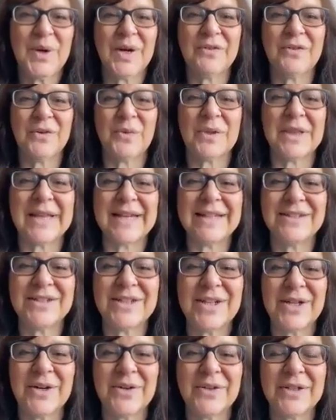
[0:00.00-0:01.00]
Whoever would like
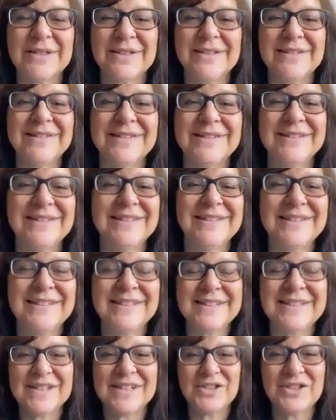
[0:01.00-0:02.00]
to go.
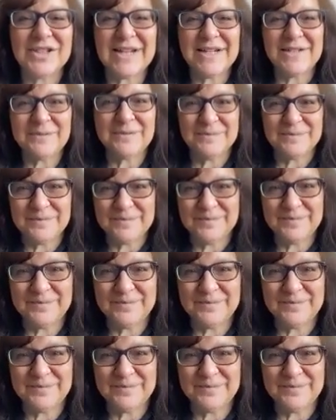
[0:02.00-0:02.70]
Sunshine?